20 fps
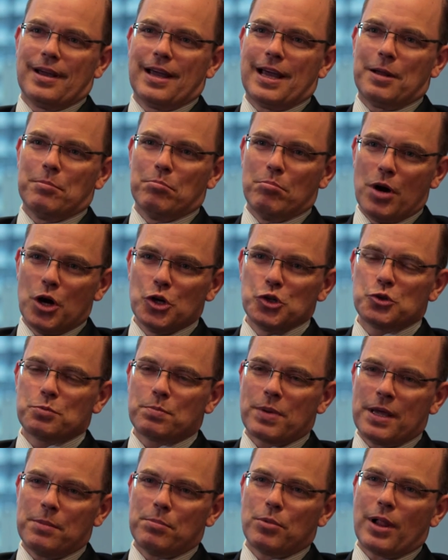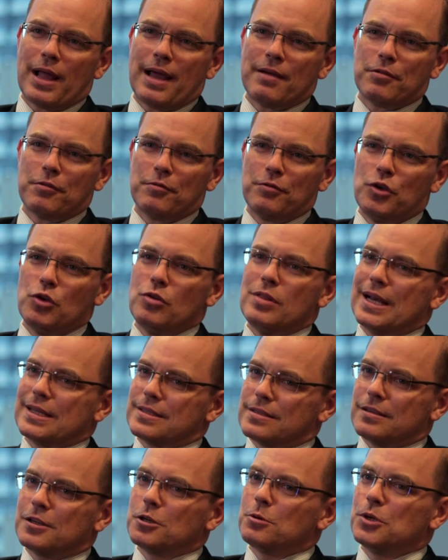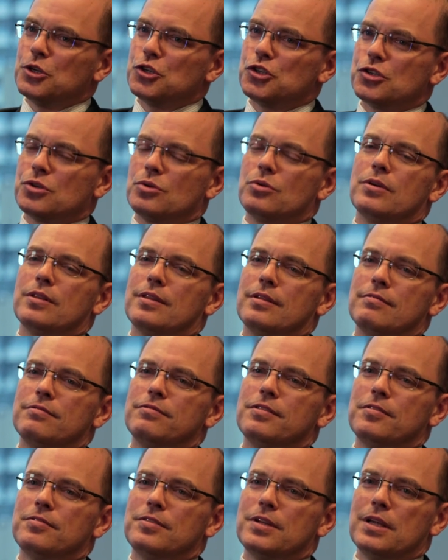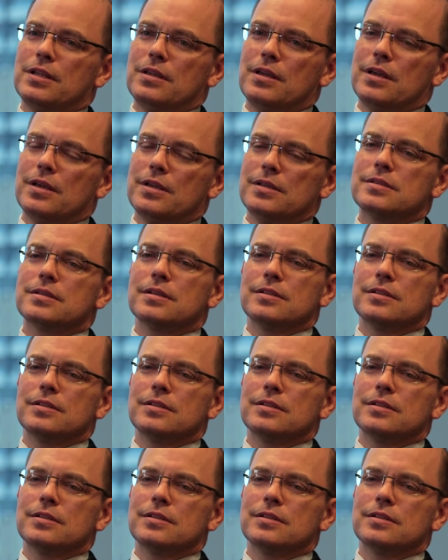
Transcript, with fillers: And most people have a view that's a little bit shorter than 15 years.